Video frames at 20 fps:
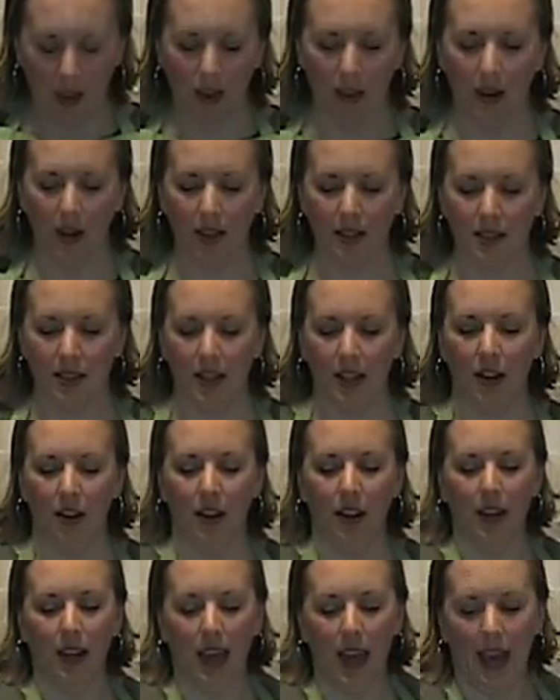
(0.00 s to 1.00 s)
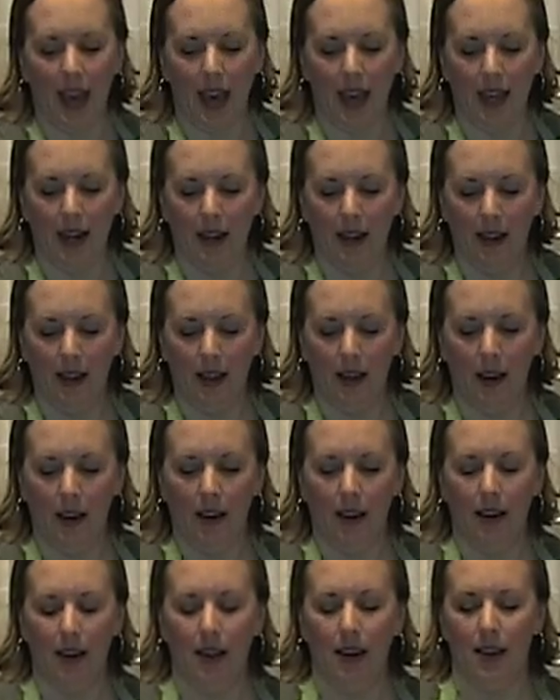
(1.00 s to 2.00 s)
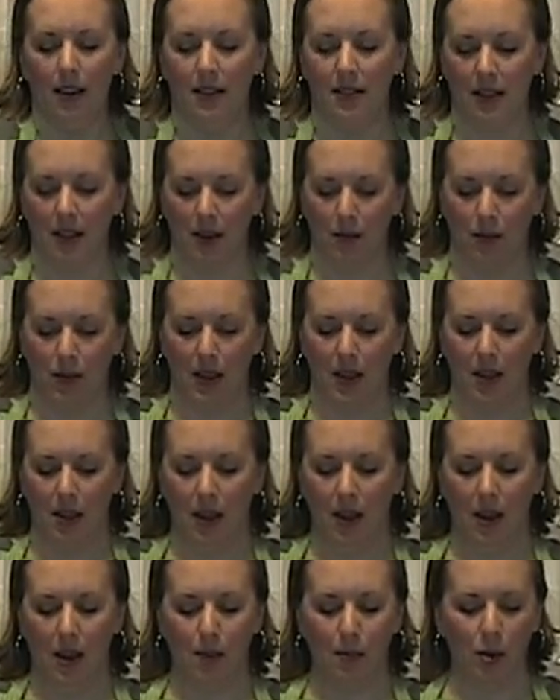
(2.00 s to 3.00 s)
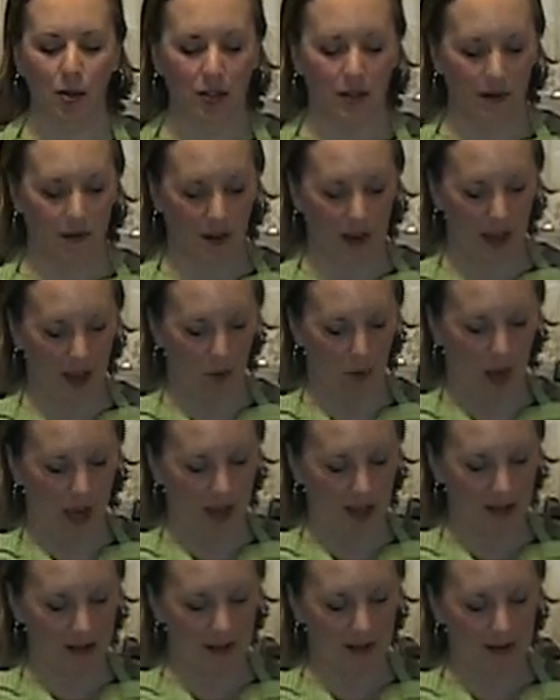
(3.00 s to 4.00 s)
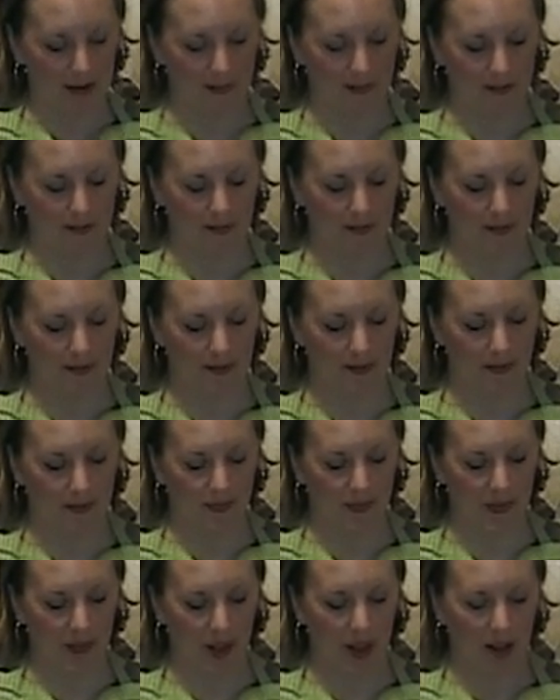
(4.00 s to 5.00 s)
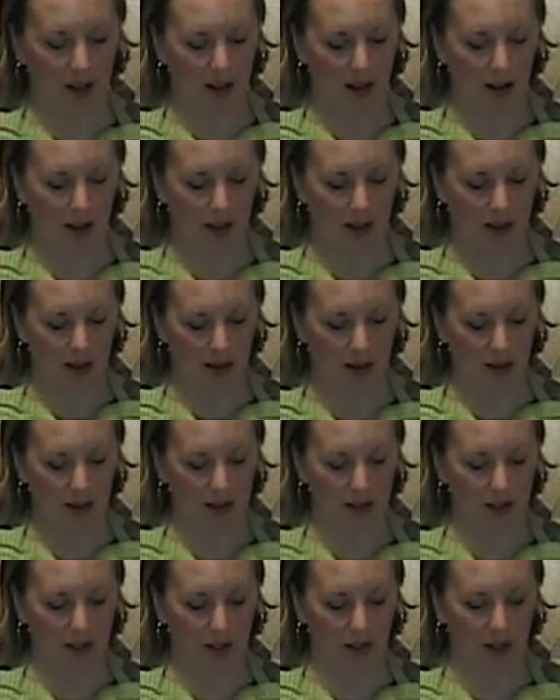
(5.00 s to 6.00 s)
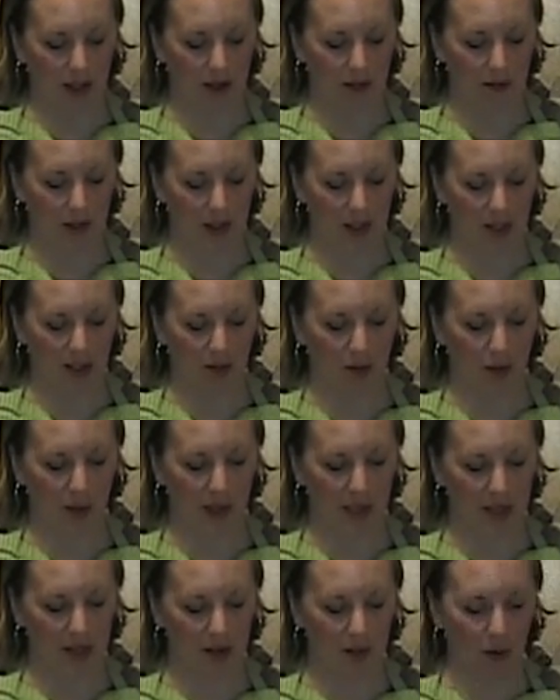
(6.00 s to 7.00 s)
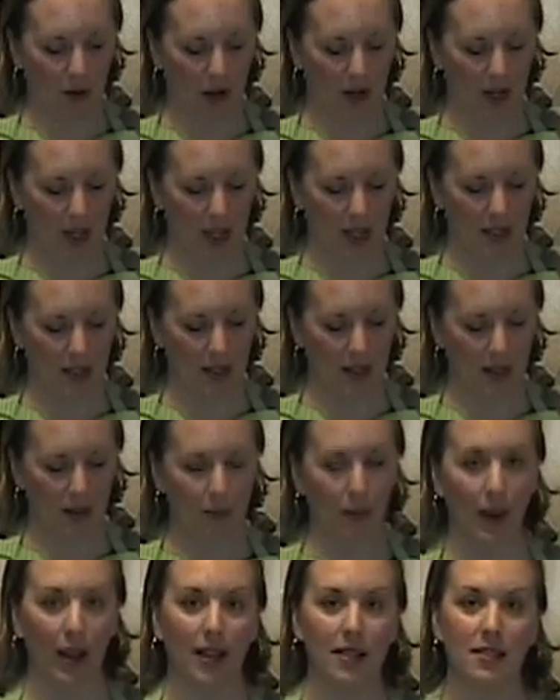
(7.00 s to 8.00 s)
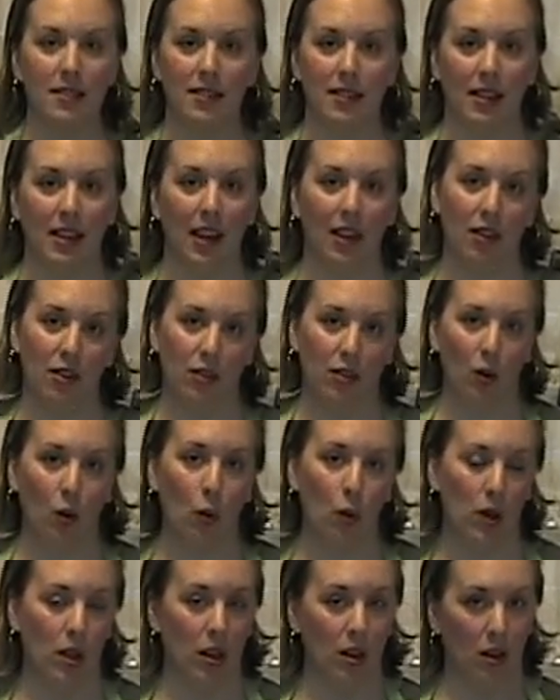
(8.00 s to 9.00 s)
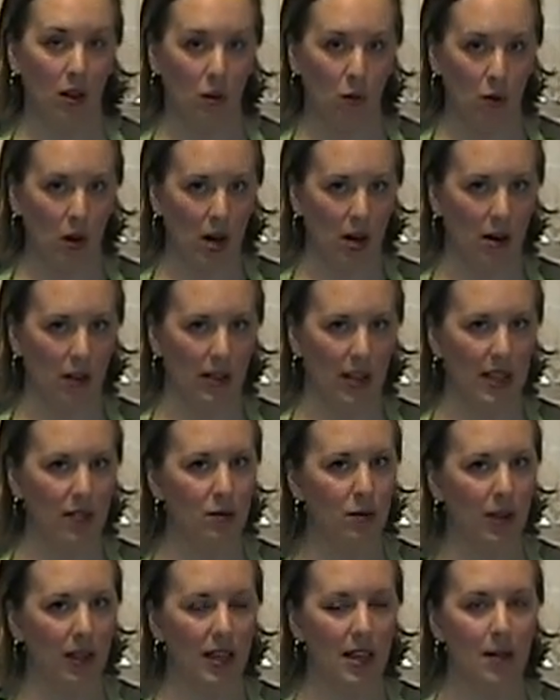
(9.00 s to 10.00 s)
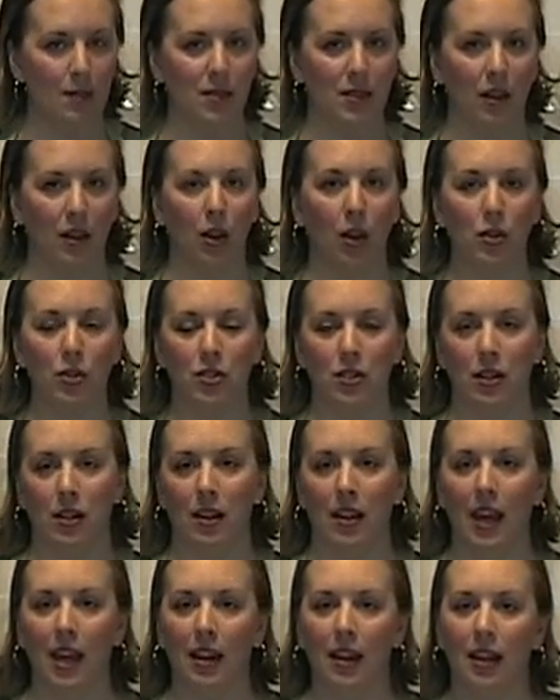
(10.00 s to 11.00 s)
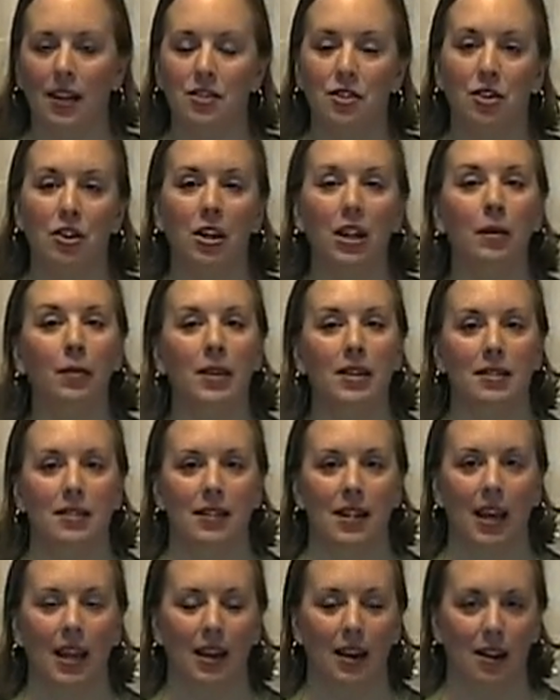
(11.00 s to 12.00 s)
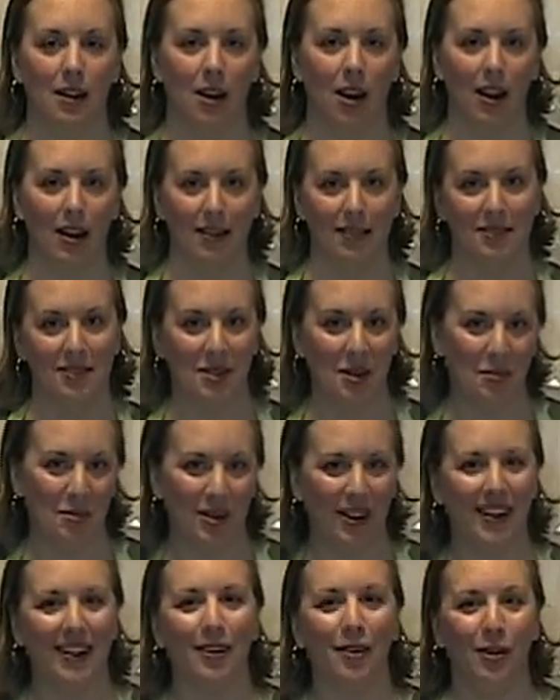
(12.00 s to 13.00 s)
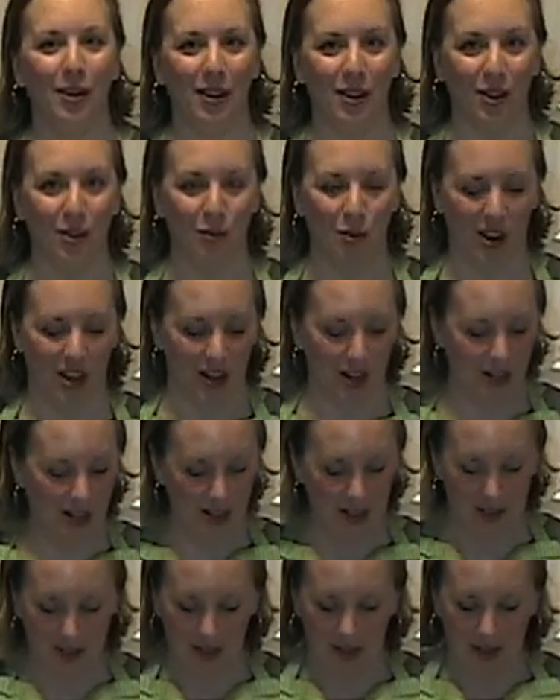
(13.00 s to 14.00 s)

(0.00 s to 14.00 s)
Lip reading: The next thing you're going to add is going to be emulsifying wax. This is a great vegetable-based product that binds together the oil and water. That's what keeps a lotion in that nice creamy state and not separated oil and water.